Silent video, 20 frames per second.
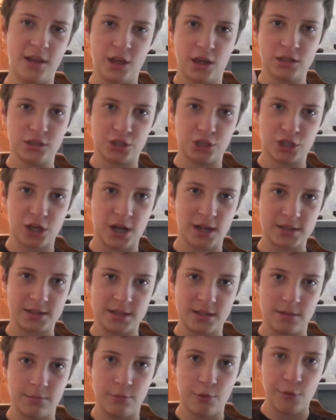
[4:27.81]
gunshots
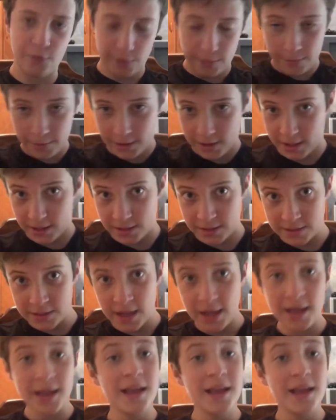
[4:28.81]
in the movie, because